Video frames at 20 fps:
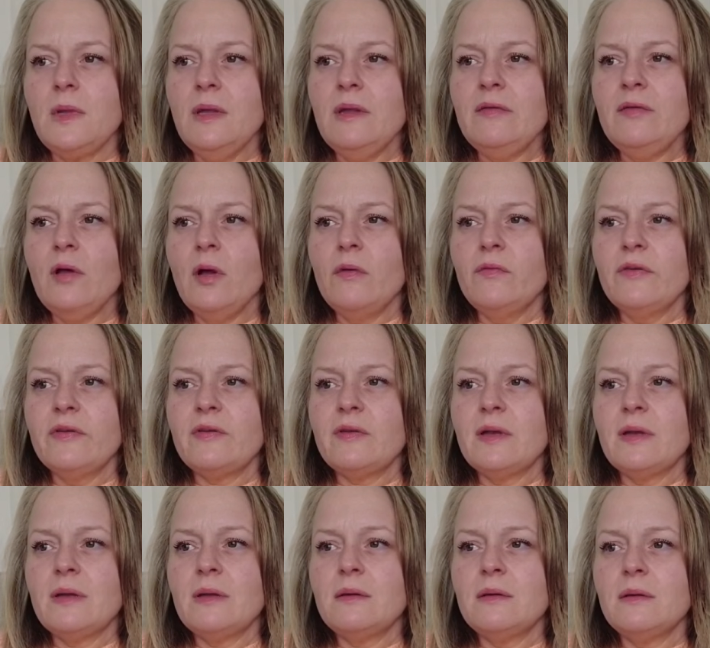is that
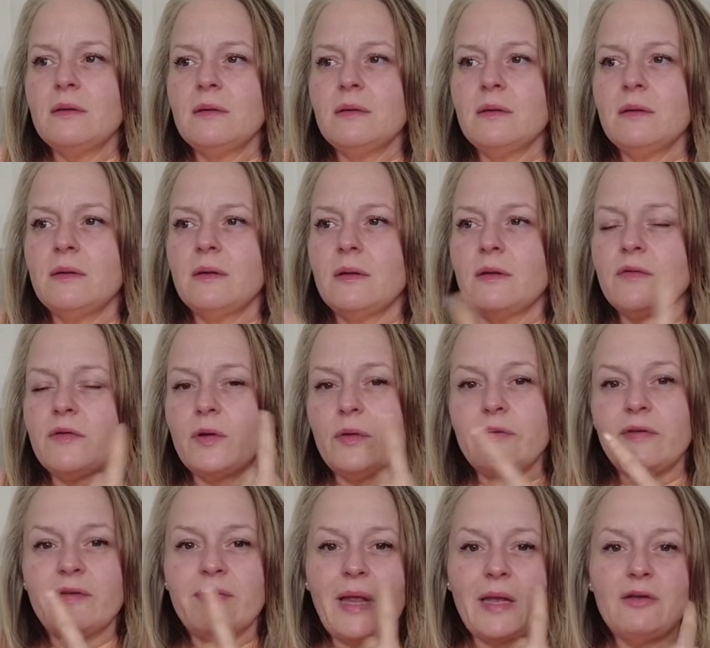obviously
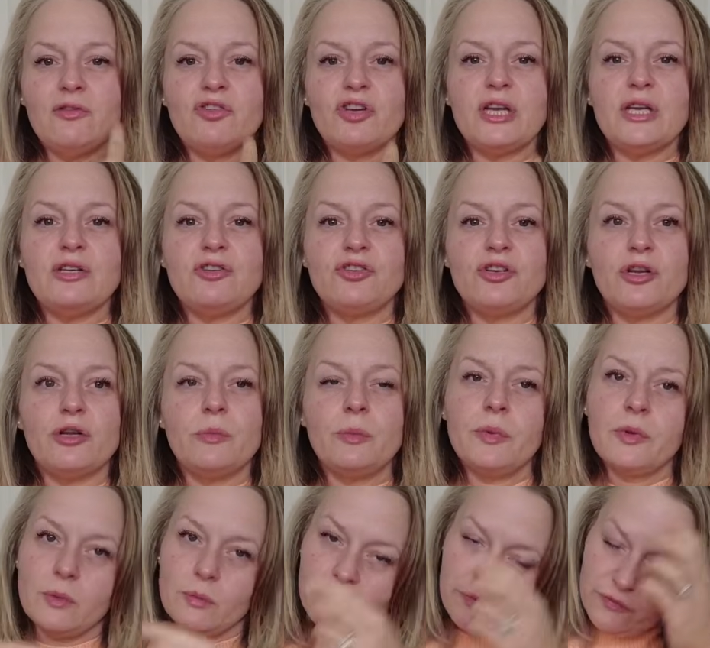Susie's NG tube
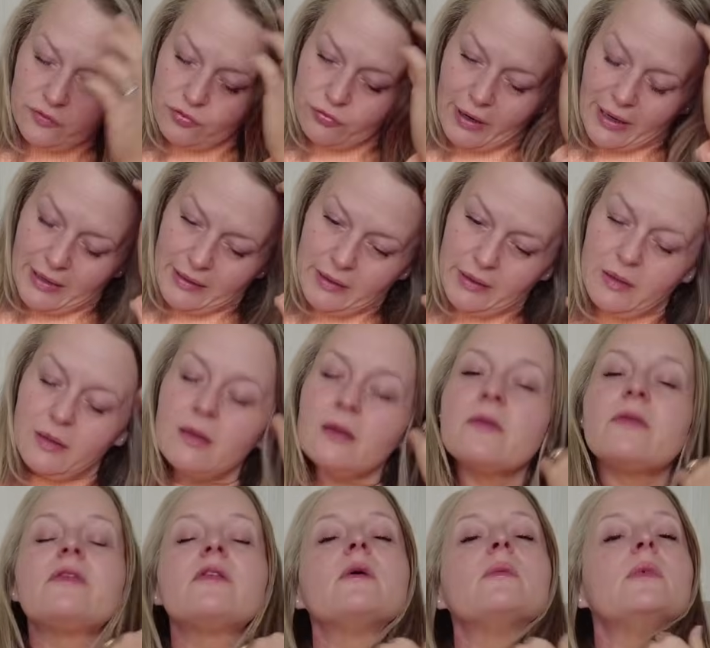that was draining her
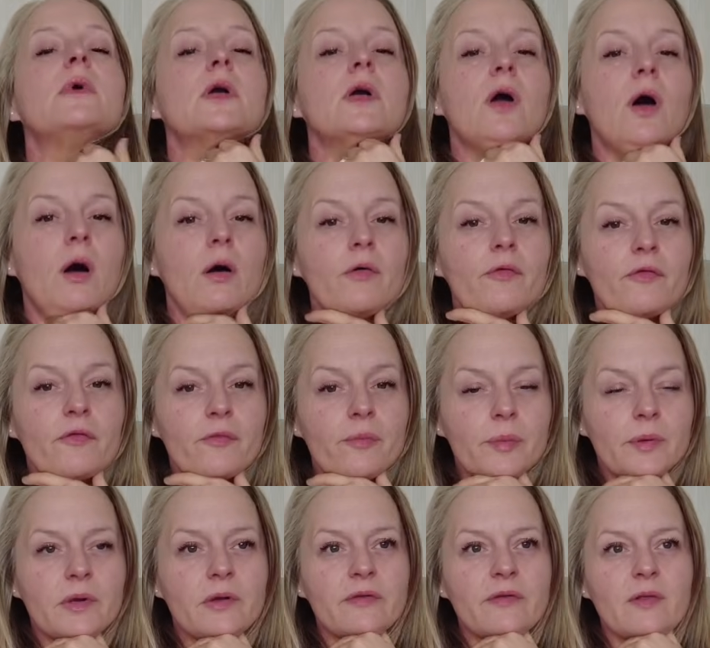stomach off
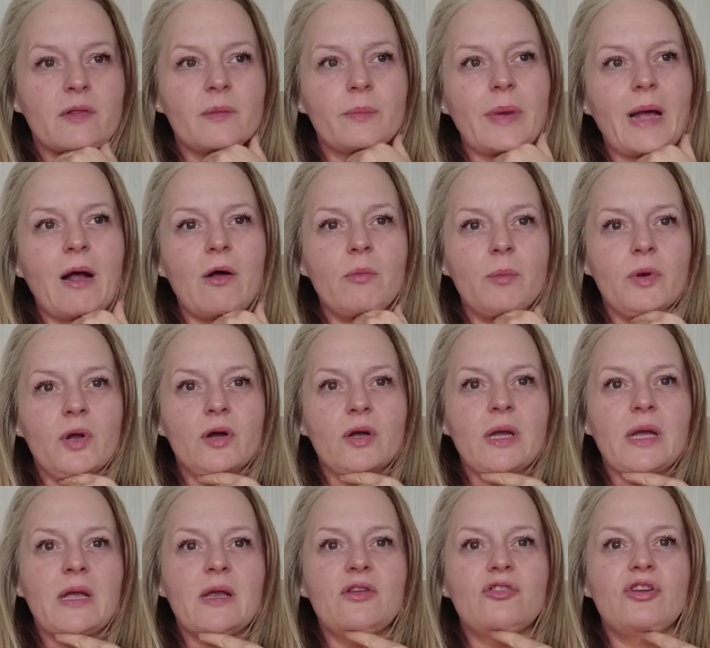because of the bowel
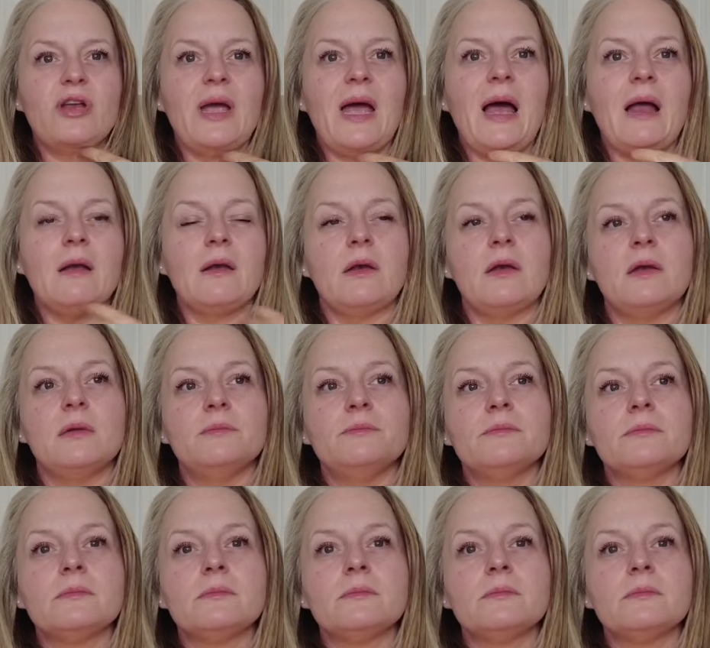blockage, it hadn't